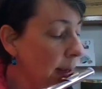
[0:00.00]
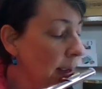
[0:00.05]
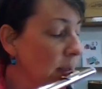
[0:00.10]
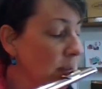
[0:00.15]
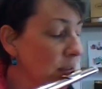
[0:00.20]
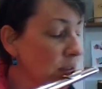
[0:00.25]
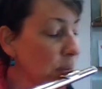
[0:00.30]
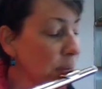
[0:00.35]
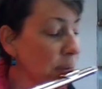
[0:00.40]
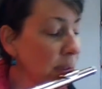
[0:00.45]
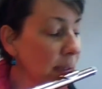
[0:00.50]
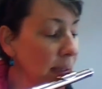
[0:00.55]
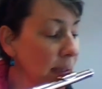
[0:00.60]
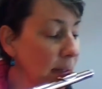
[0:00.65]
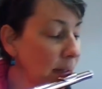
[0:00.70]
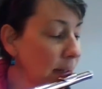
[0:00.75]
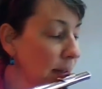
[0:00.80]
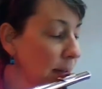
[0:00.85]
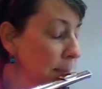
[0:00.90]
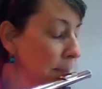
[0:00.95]
So
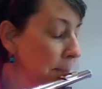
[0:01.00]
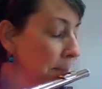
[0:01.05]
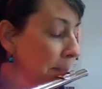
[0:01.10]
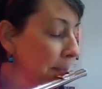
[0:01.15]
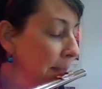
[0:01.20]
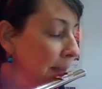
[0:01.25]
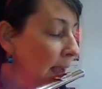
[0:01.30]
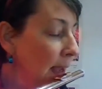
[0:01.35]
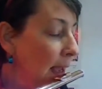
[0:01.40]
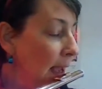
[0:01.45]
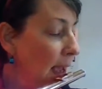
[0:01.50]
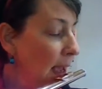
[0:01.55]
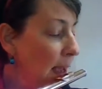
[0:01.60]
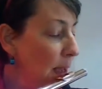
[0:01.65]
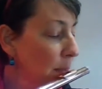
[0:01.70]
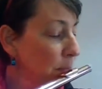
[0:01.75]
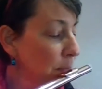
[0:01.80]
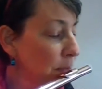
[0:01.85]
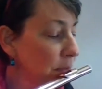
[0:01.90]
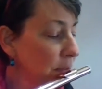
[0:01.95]
here,
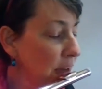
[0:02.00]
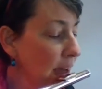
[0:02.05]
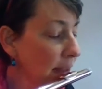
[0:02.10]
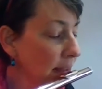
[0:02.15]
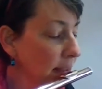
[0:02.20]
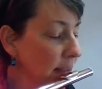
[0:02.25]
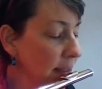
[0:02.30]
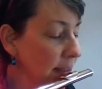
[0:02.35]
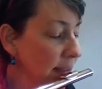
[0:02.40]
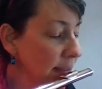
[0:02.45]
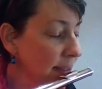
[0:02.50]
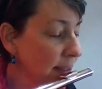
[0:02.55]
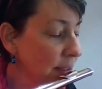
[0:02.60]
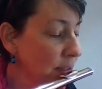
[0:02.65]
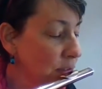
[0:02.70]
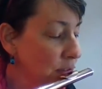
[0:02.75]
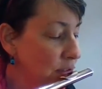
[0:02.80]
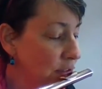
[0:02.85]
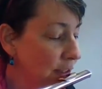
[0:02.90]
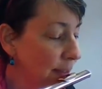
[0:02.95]
we've got this
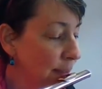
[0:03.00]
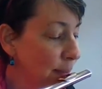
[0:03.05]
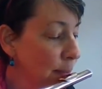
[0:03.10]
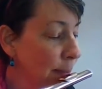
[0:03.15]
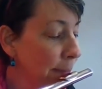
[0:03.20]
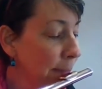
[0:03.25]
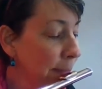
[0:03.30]
G.